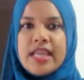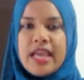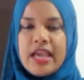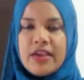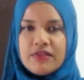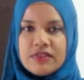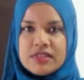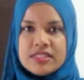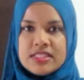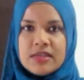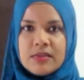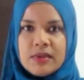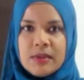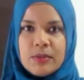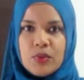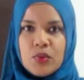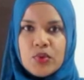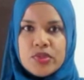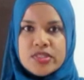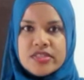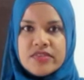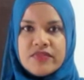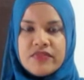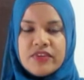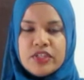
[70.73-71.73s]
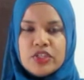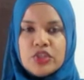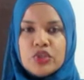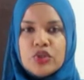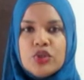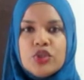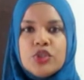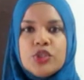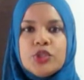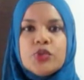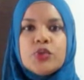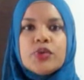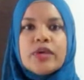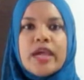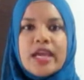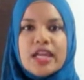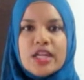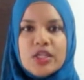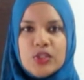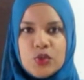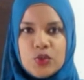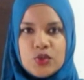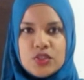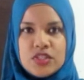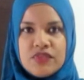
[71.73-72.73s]
every time I post a video, you get
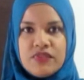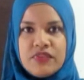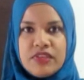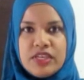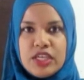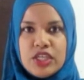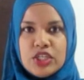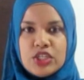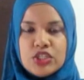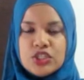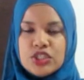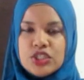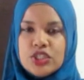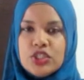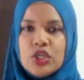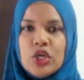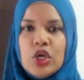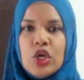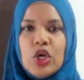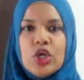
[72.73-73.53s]
a notification.